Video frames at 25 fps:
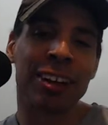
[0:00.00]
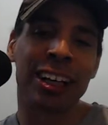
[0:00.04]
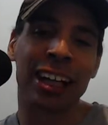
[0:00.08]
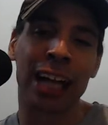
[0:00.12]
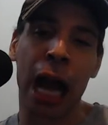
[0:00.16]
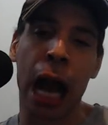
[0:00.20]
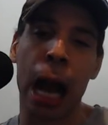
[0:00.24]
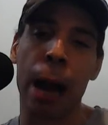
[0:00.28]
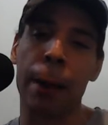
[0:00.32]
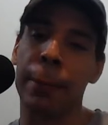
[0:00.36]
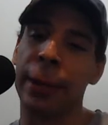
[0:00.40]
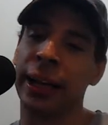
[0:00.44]

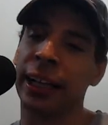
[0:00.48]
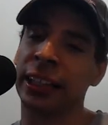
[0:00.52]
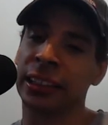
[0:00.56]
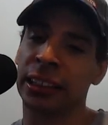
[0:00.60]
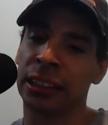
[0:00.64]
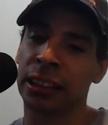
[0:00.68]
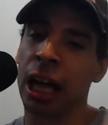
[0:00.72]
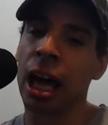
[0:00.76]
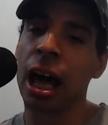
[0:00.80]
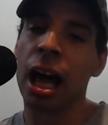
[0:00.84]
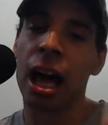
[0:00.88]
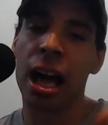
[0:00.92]
comments,
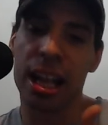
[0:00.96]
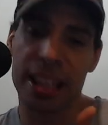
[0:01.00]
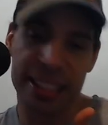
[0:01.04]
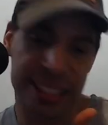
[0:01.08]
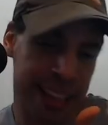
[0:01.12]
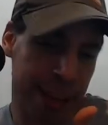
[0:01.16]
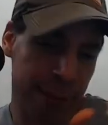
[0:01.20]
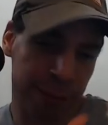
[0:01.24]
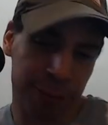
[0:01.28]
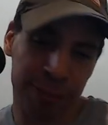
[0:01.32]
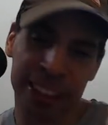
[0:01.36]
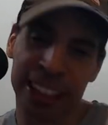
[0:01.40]

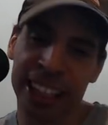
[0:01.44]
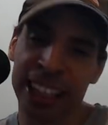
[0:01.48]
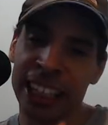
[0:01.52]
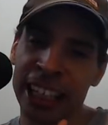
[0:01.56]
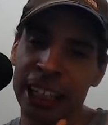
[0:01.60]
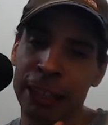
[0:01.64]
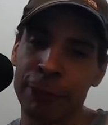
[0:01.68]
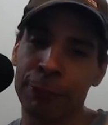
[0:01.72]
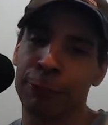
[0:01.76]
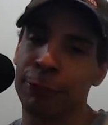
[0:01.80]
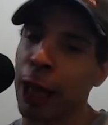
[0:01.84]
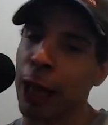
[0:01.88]
definitely leave
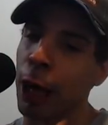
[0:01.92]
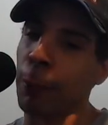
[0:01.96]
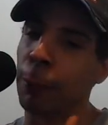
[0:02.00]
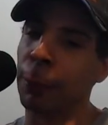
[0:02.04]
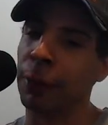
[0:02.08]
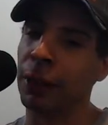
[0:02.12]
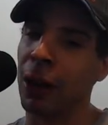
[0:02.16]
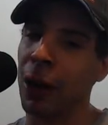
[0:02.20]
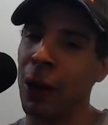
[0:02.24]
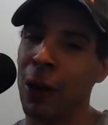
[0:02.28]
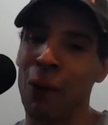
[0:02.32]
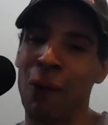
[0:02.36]
them down
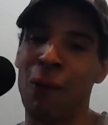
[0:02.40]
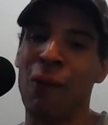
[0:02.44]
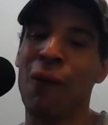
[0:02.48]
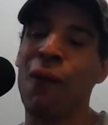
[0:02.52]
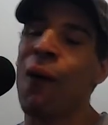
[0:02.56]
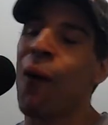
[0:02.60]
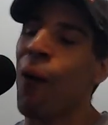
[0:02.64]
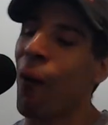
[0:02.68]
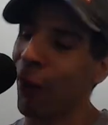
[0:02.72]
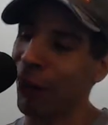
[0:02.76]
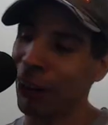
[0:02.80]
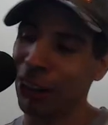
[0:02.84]
below,
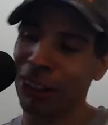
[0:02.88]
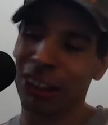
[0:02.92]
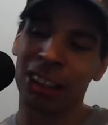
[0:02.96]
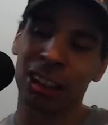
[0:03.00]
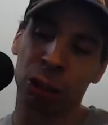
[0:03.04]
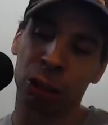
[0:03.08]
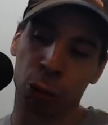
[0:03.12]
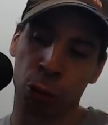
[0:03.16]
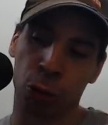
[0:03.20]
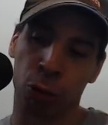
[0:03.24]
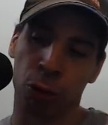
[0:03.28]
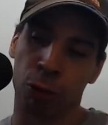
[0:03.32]
or you can
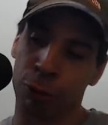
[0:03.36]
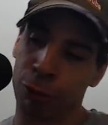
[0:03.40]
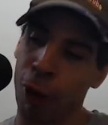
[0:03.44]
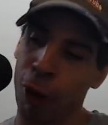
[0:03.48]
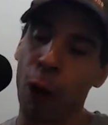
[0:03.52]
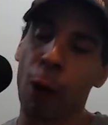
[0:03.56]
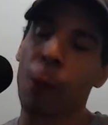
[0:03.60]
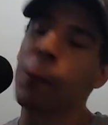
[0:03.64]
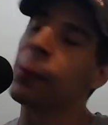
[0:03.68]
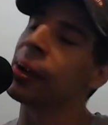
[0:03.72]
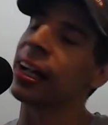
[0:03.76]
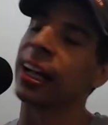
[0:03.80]
follow
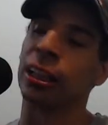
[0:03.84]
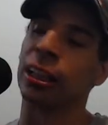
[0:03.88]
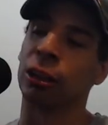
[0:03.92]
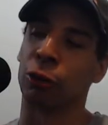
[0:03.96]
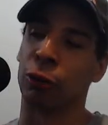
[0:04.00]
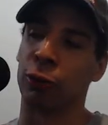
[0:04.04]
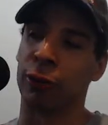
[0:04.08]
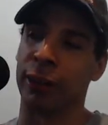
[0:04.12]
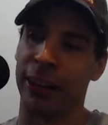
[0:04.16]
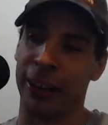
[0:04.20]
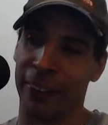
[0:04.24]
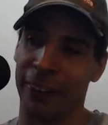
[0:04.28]
me on
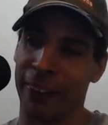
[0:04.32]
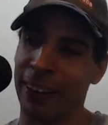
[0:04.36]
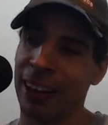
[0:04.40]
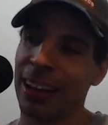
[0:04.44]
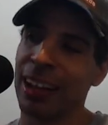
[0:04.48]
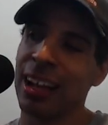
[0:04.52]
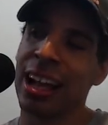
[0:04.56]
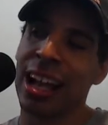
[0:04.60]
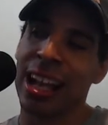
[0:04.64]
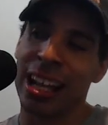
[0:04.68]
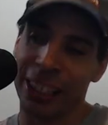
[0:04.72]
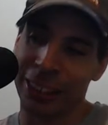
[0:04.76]
Twitter.
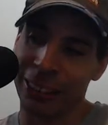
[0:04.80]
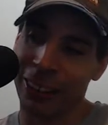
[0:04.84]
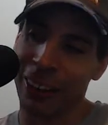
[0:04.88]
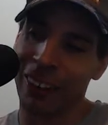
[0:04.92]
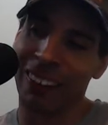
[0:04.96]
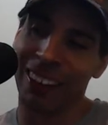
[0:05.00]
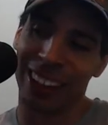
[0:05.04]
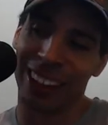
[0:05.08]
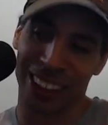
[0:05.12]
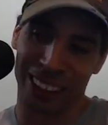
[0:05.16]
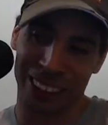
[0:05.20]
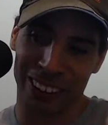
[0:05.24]
You
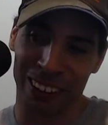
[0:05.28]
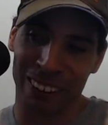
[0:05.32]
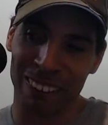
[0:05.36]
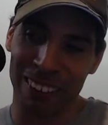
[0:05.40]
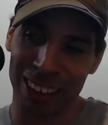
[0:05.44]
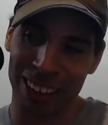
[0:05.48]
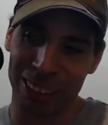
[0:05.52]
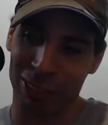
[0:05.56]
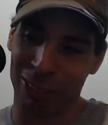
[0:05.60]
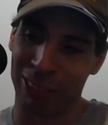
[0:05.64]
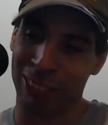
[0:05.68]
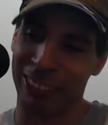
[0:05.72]
know my
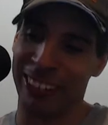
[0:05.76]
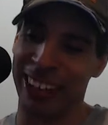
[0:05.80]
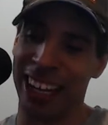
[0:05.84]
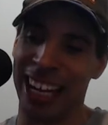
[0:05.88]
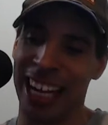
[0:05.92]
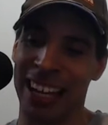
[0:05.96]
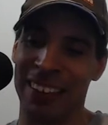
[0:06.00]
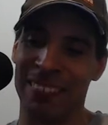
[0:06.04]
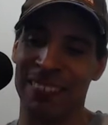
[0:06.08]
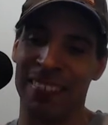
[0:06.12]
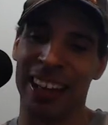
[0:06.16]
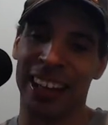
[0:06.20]
Twitter
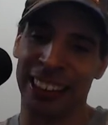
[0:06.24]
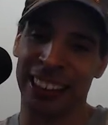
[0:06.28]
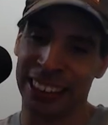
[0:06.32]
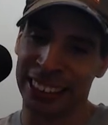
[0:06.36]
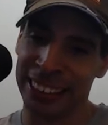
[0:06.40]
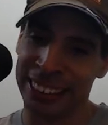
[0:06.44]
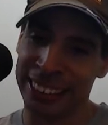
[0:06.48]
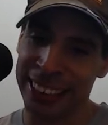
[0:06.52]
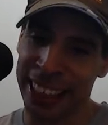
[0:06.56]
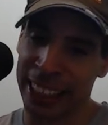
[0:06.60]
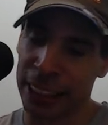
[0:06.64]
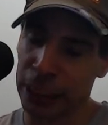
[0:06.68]
name. It's
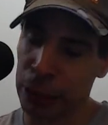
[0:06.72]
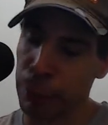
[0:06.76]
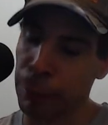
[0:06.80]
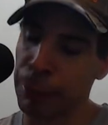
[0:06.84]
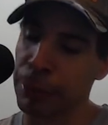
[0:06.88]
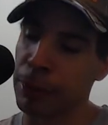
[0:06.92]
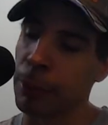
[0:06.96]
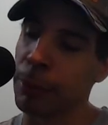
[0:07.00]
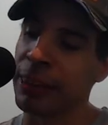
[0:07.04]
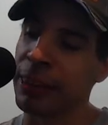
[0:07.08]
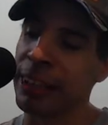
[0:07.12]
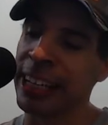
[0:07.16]

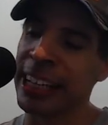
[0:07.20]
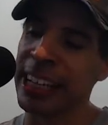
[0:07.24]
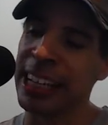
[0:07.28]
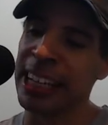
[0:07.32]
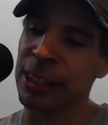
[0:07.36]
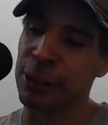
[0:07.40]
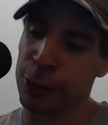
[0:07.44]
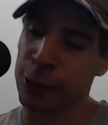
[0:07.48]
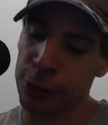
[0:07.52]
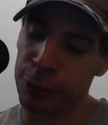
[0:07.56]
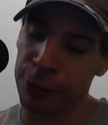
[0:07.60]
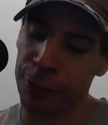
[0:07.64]

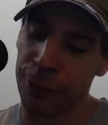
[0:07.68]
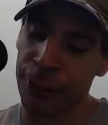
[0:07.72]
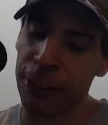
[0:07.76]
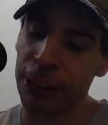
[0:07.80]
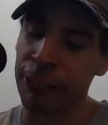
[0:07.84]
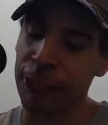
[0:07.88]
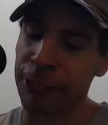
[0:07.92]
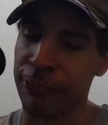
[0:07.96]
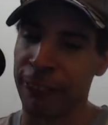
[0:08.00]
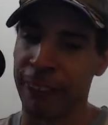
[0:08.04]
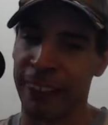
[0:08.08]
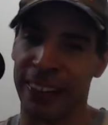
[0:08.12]

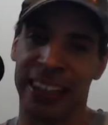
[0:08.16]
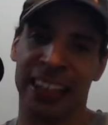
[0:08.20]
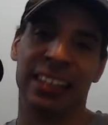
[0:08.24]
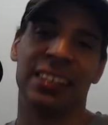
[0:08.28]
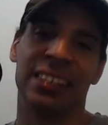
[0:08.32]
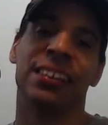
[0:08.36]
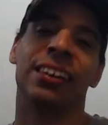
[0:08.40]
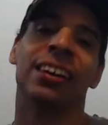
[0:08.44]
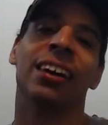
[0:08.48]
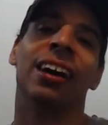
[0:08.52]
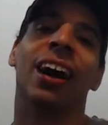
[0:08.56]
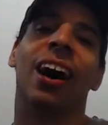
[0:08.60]
NickWWE233,
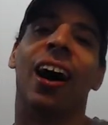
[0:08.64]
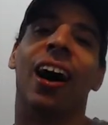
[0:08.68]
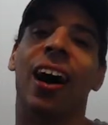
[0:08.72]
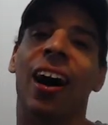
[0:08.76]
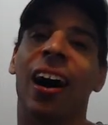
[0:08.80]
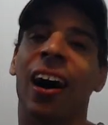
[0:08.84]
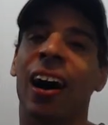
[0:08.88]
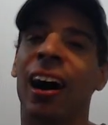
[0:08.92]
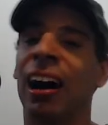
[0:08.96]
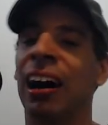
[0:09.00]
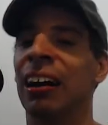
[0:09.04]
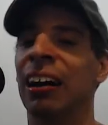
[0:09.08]

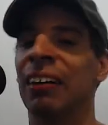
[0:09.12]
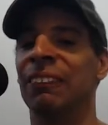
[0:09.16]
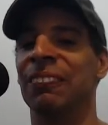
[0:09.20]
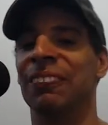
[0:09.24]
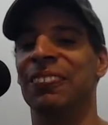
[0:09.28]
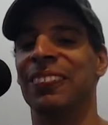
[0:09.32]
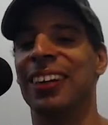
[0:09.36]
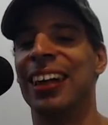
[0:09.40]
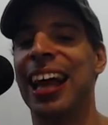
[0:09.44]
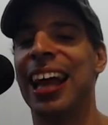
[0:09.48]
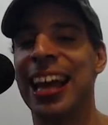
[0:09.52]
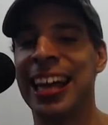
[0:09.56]
and
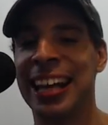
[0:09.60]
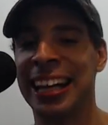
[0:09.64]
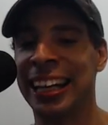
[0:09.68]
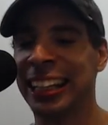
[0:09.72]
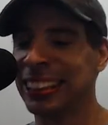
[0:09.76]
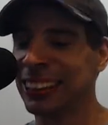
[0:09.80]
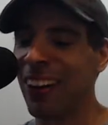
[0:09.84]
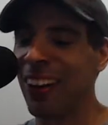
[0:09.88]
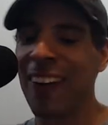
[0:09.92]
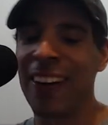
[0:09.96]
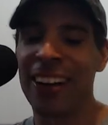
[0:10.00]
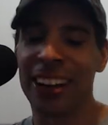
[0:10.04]
it's
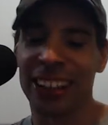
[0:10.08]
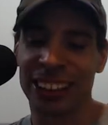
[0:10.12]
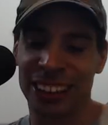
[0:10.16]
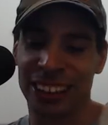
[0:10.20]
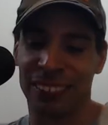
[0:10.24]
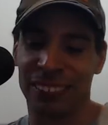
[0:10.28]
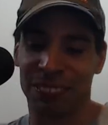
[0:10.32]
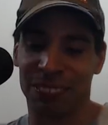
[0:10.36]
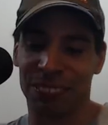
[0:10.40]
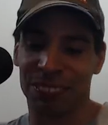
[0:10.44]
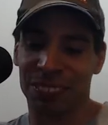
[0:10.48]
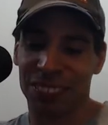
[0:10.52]
awesome.
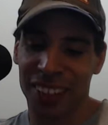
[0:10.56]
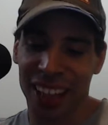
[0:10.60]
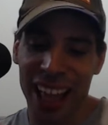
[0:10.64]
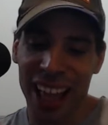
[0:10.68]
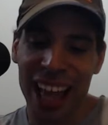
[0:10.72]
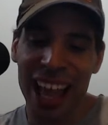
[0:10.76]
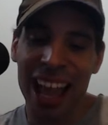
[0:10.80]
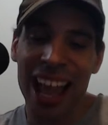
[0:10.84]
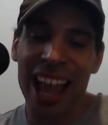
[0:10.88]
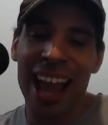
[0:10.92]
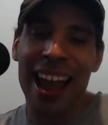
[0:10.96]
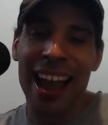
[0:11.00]

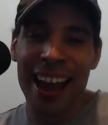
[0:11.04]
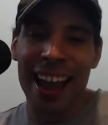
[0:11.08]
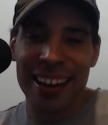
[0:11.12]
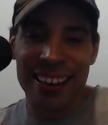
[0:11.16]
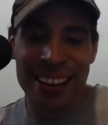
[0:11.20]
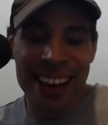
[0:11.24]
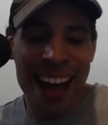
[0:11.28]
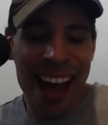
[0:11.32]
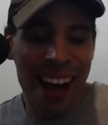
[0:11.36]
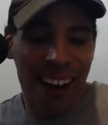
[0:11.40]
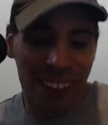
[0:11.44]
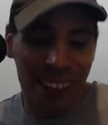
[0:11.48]

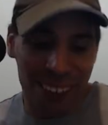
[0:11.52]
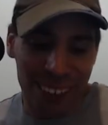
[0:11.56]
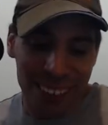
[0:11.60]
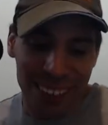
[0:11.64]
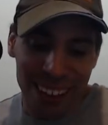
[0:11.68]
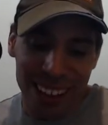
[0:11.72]
Now,